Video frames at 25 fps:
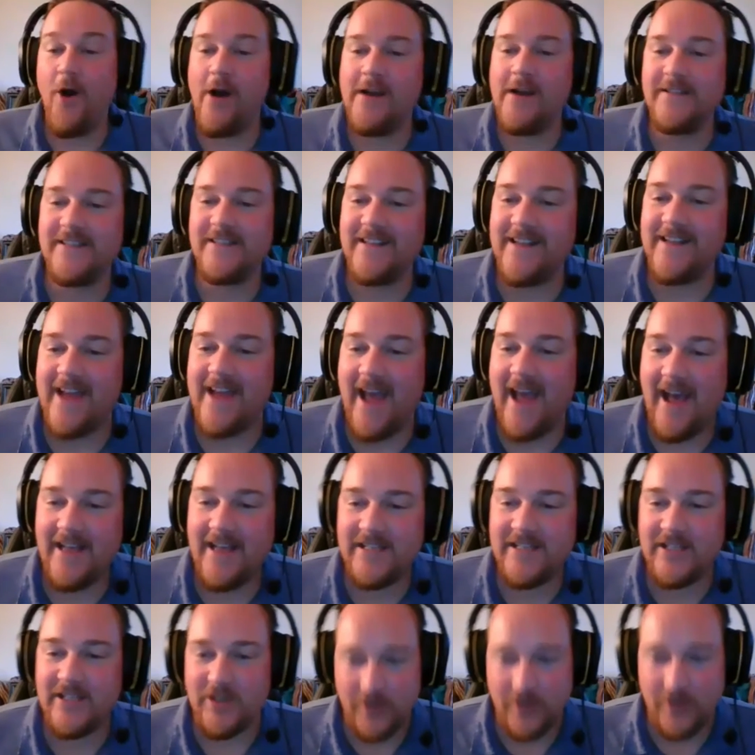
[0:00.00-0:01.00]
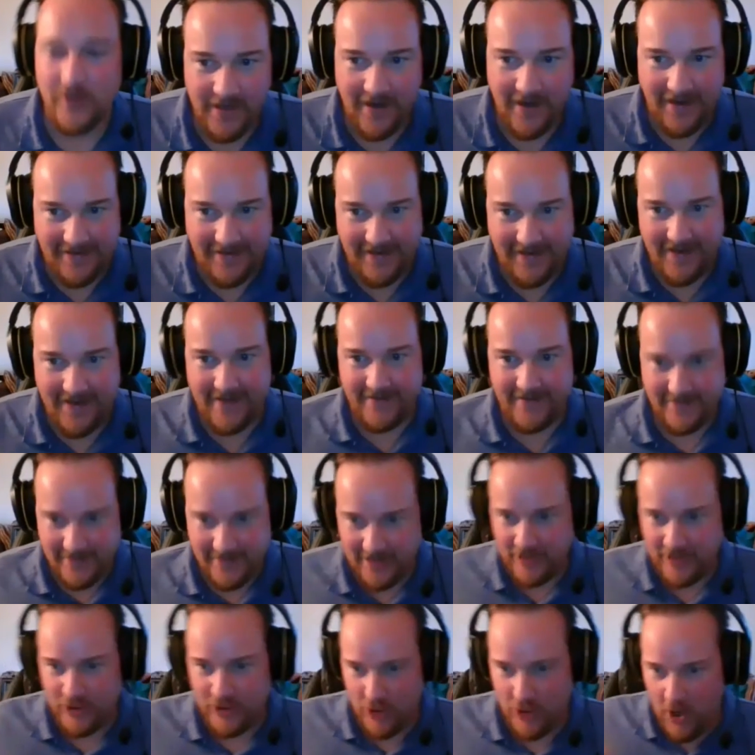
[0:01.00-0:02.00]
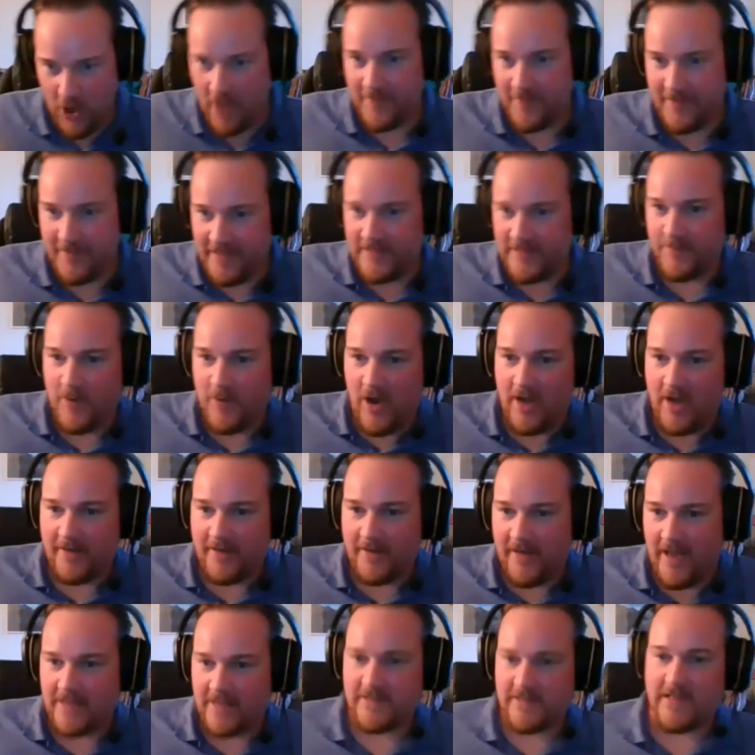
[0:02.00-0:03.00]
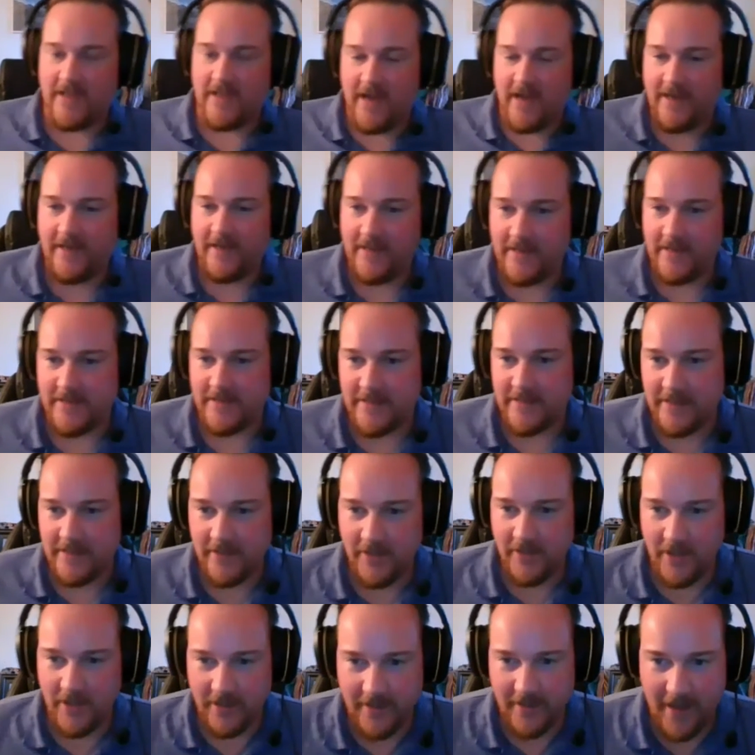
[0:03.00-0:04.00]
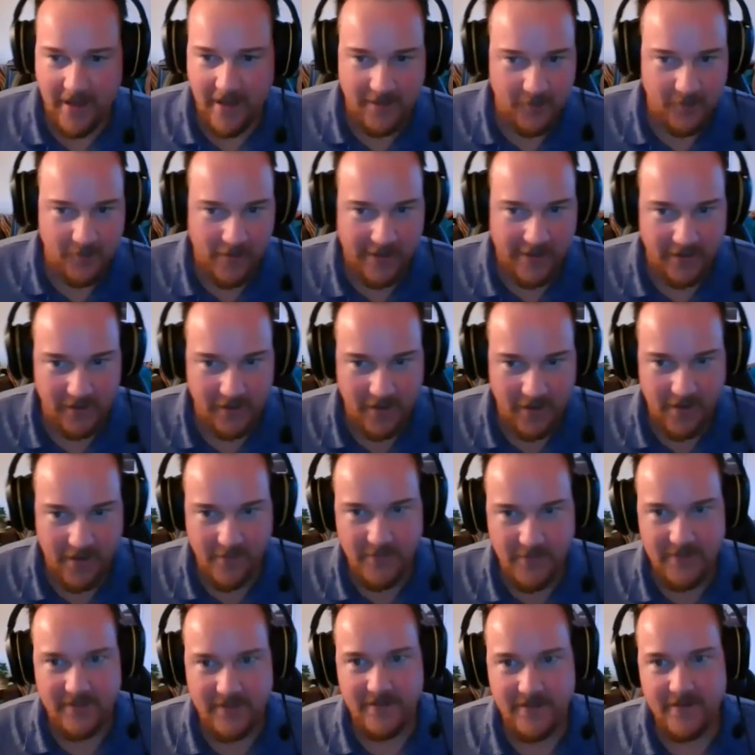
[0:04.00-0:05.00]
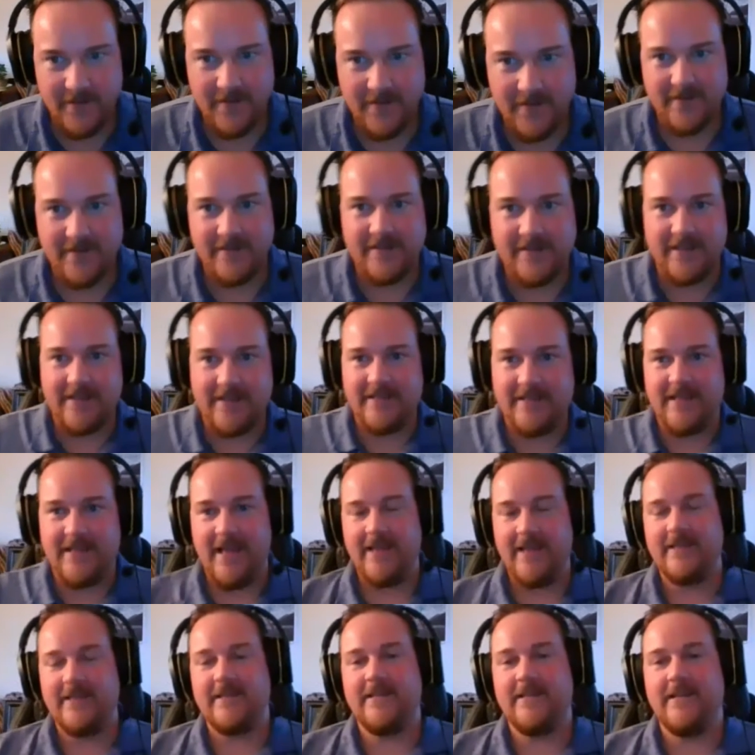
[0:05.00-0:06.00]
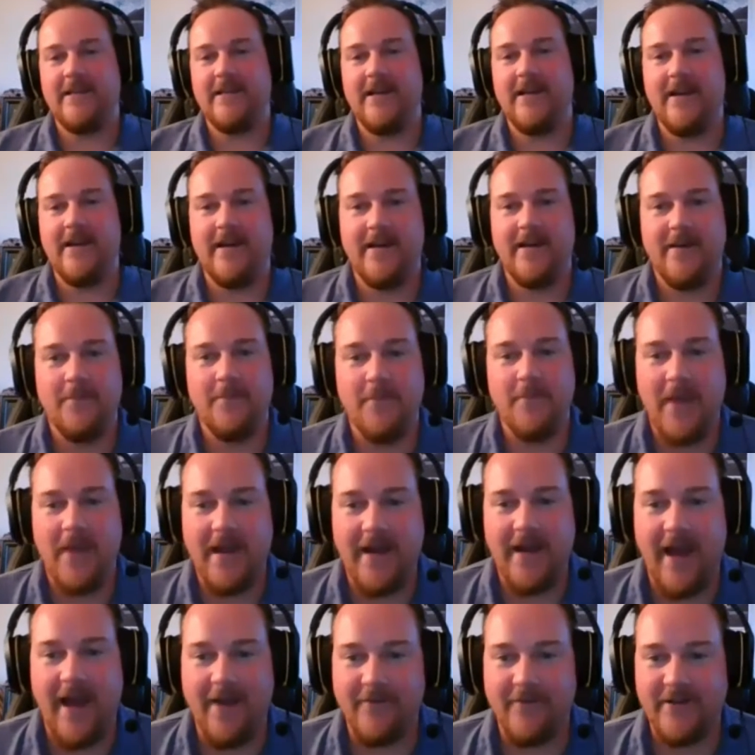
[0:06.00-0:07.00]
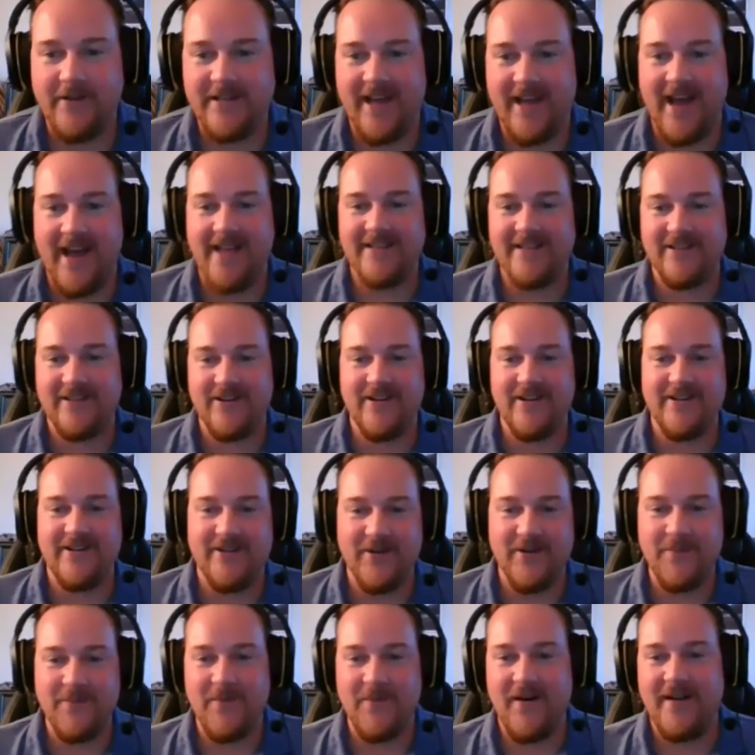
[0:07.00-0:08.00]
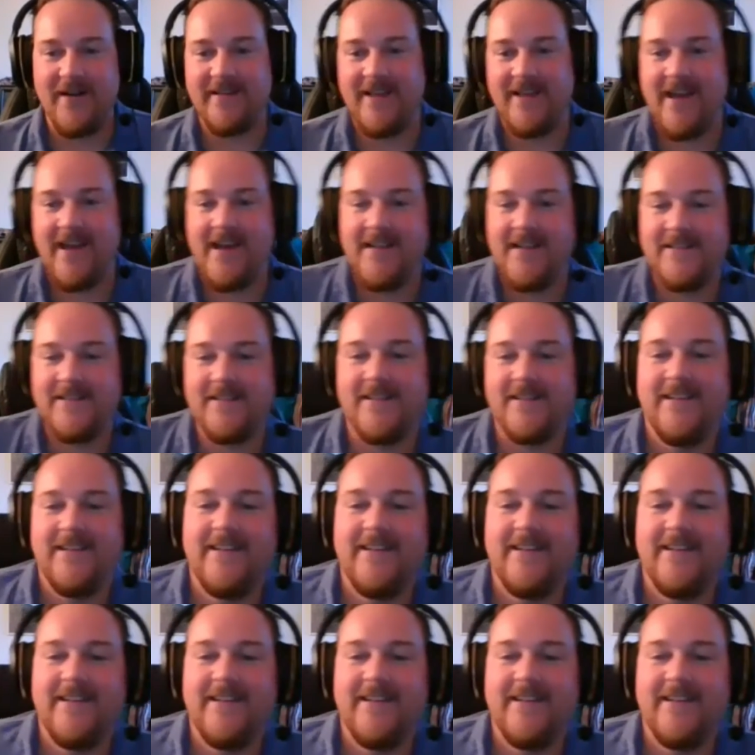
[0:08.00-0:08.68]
I was going to ask you, since you're on this podcast, can I get a deal on Callaway Clubs? Since that's the main advertiser on your podcast.